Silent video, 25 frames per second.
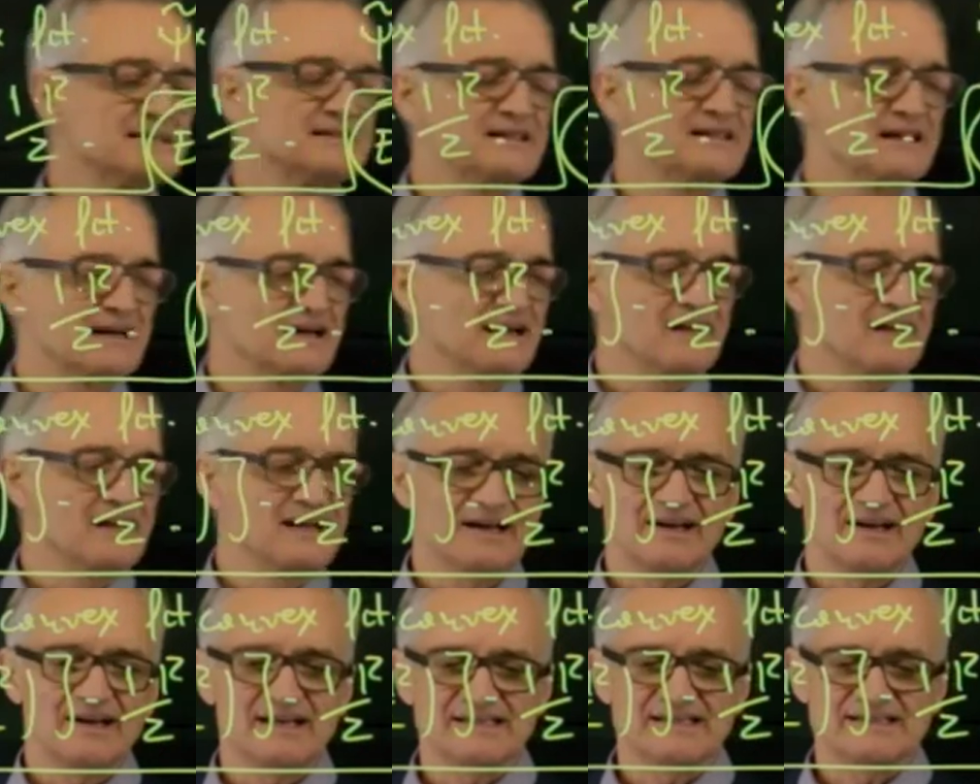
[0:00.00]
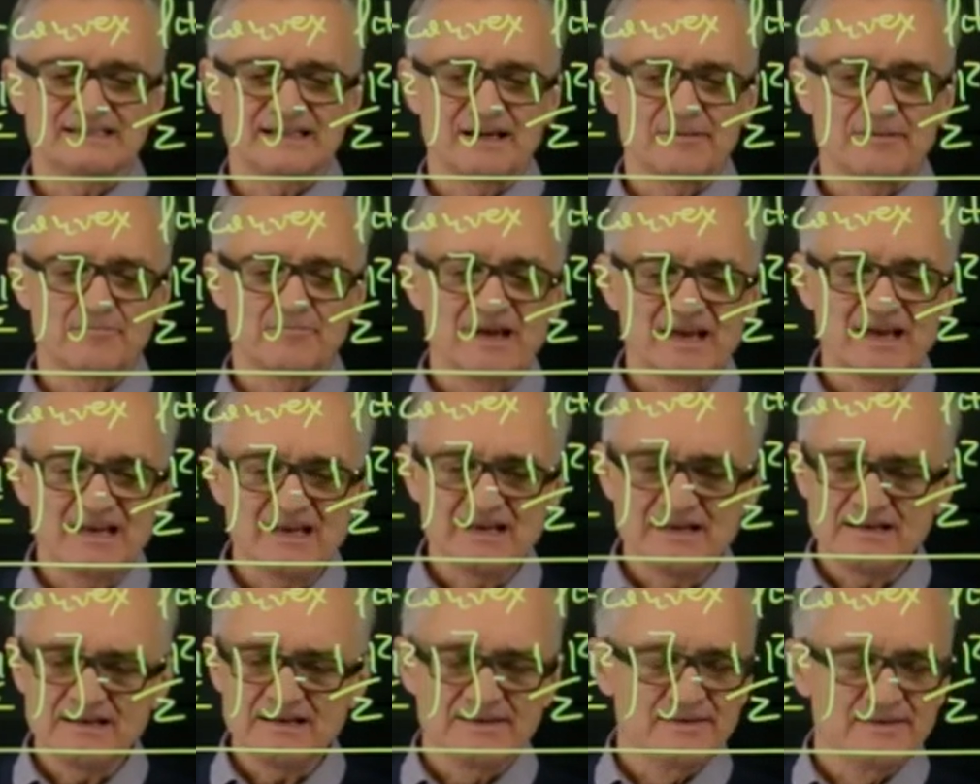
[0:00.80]
thing here is a
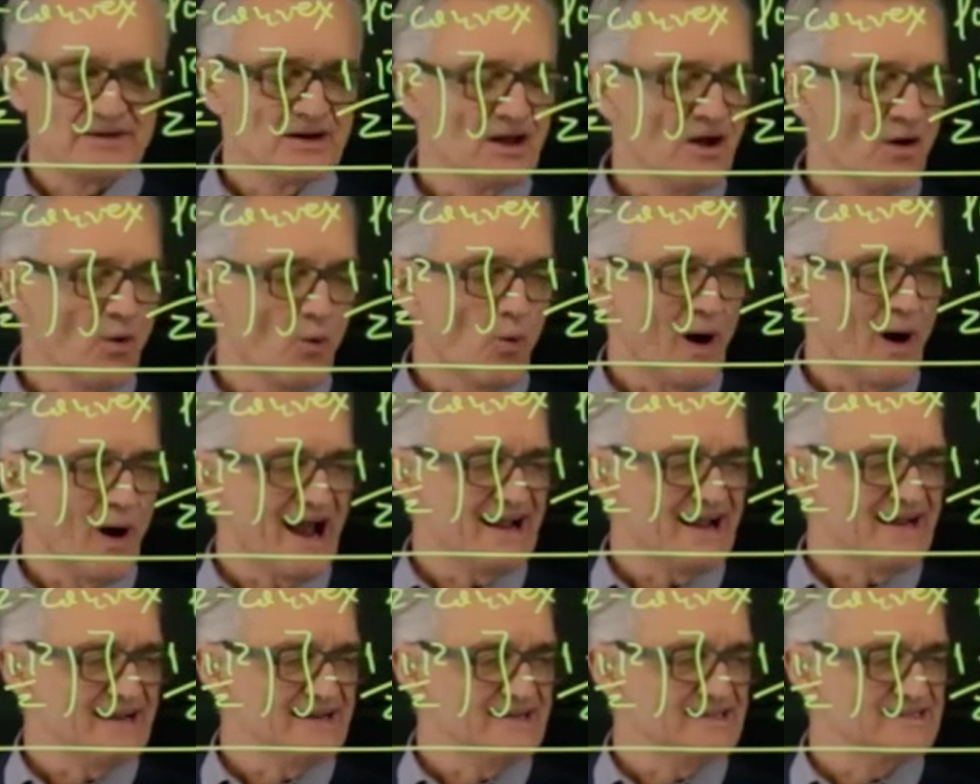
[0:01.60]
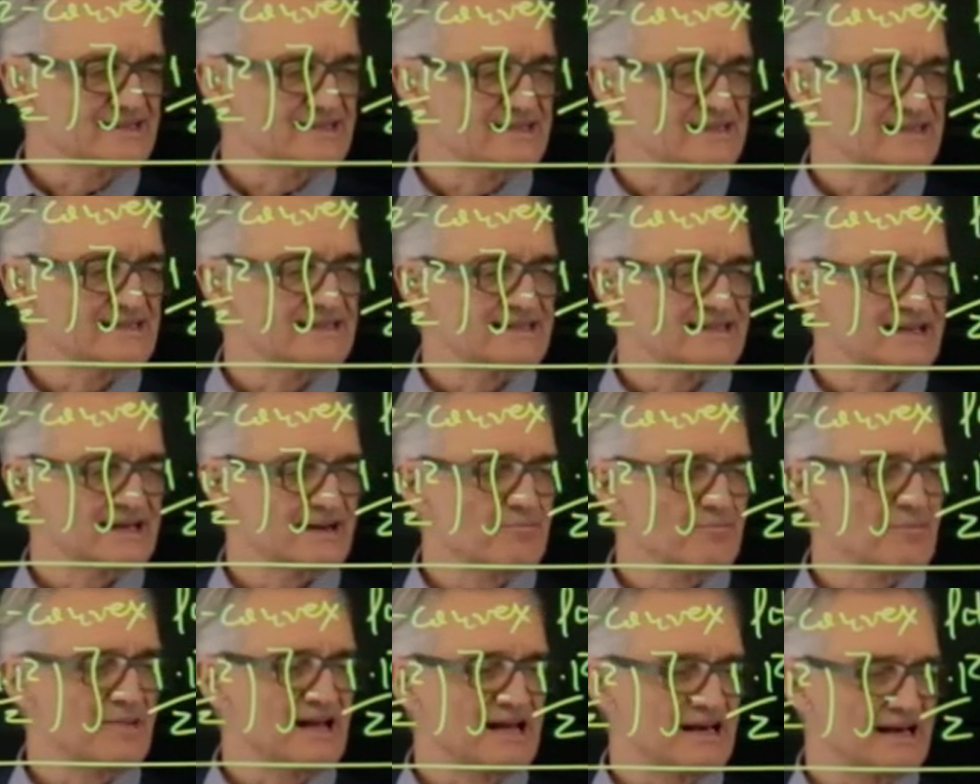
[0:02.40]
min. Why is this a
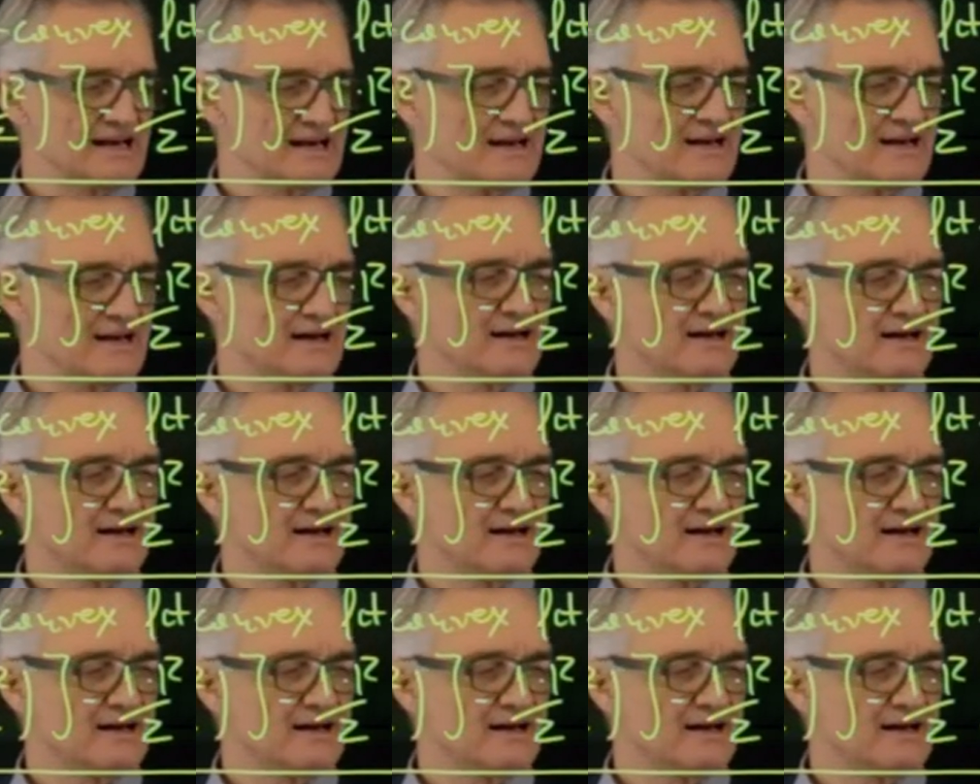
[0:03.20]
min?